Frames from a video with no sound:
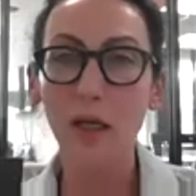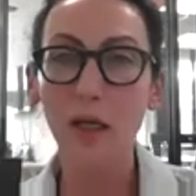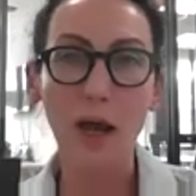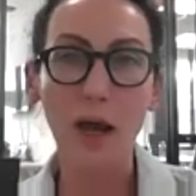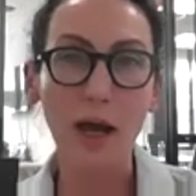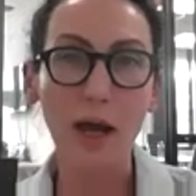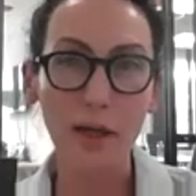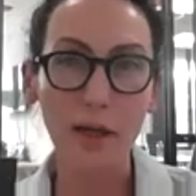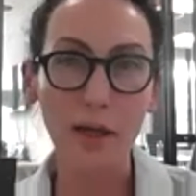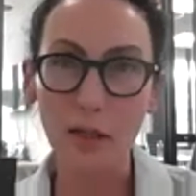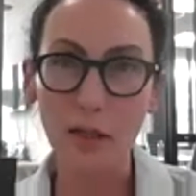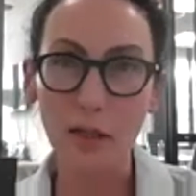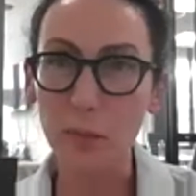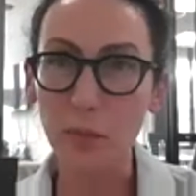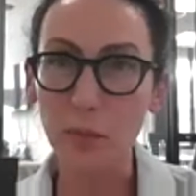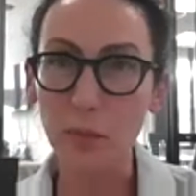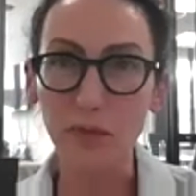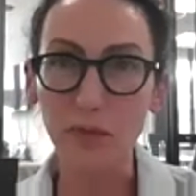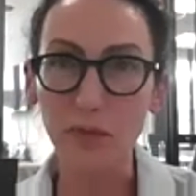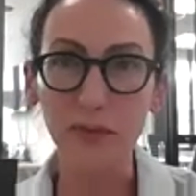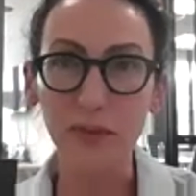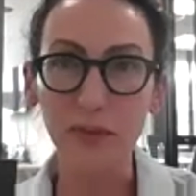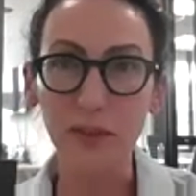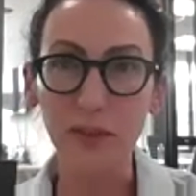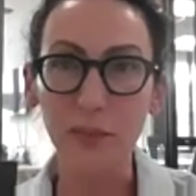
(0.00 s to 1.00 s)
higher
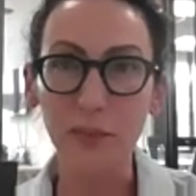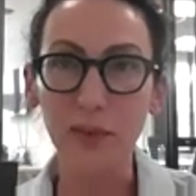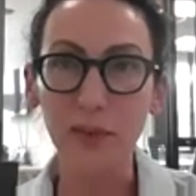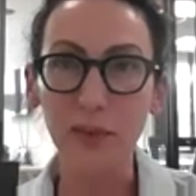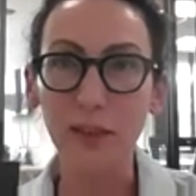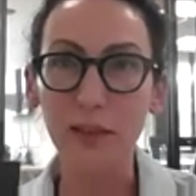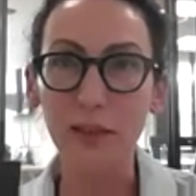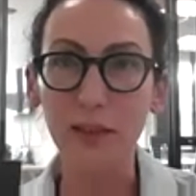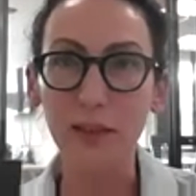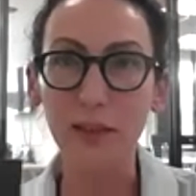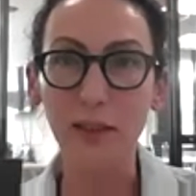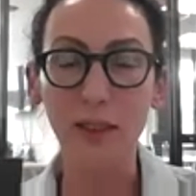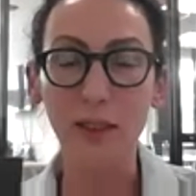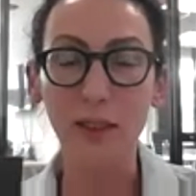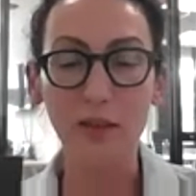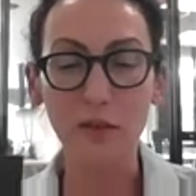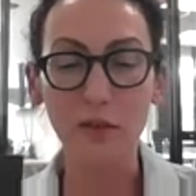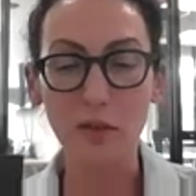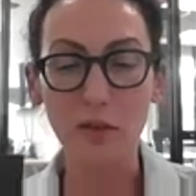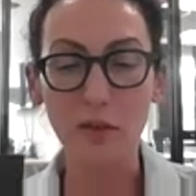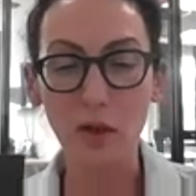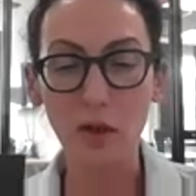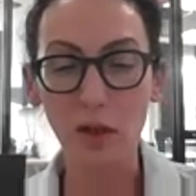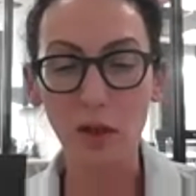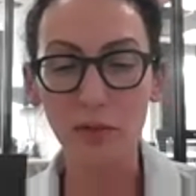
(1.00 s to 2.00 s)
profitability and
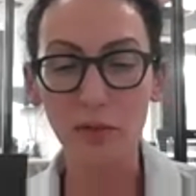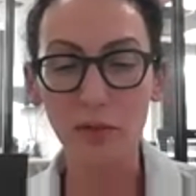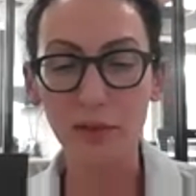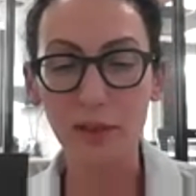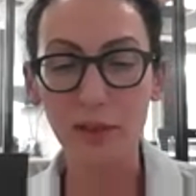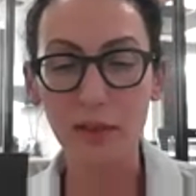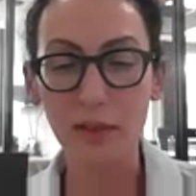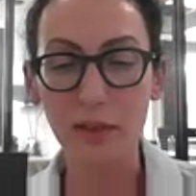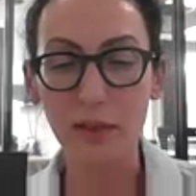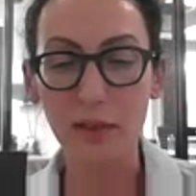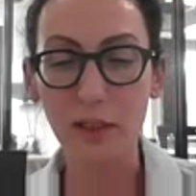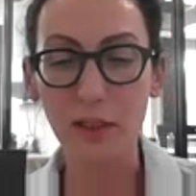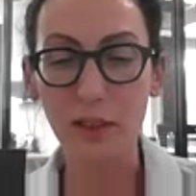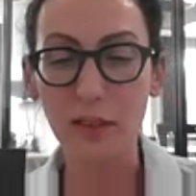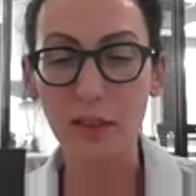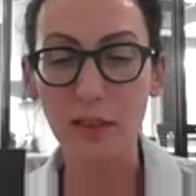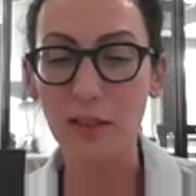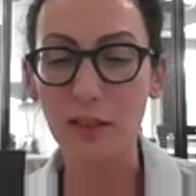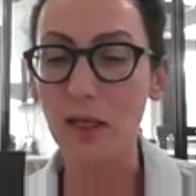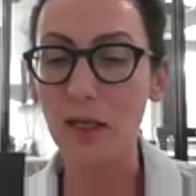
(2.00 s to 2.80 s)
solvencies,